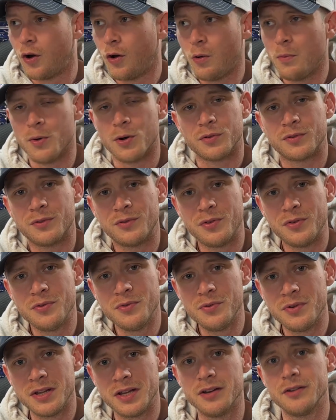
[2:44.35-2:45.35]
almost
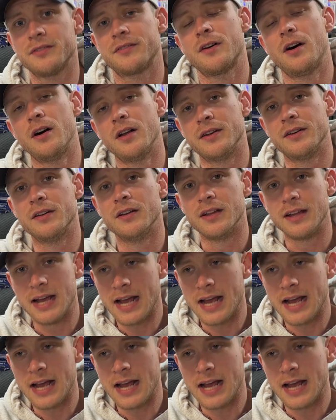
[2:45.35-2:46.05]
2 years on